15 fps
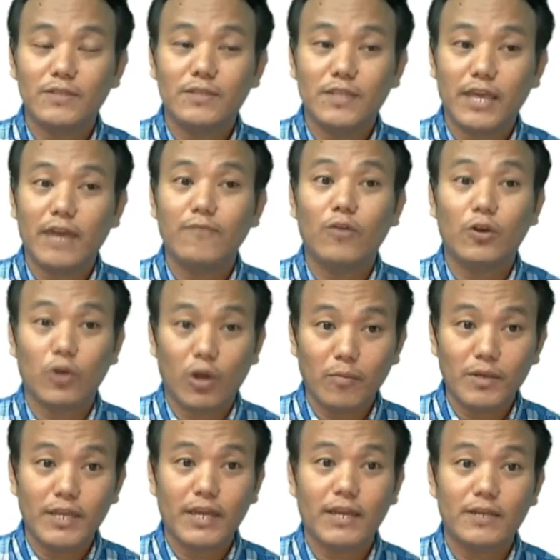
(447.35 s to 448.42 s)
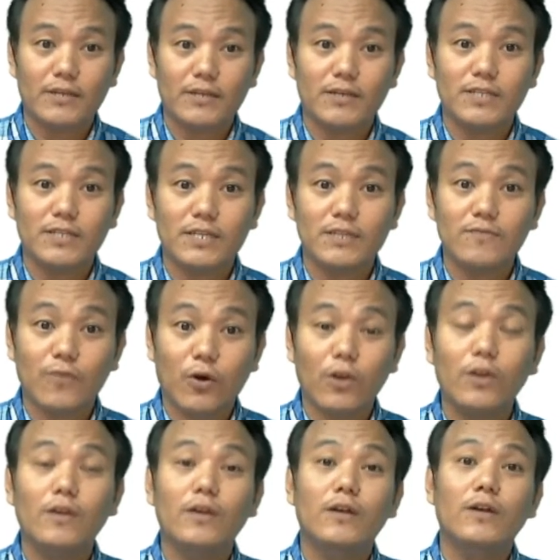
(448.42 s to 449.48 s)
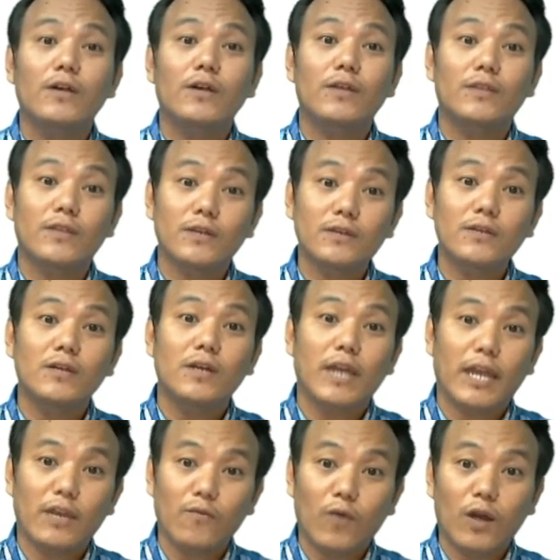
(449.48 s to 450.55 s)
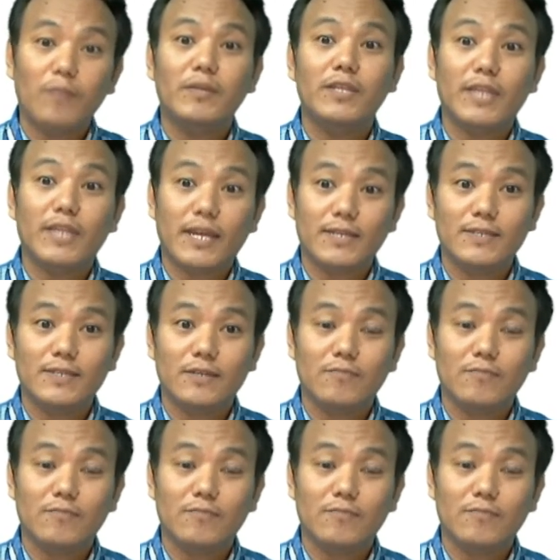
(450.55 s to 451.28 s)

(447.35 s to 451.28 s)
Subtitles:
they have got common characteristics for the environment they exist in.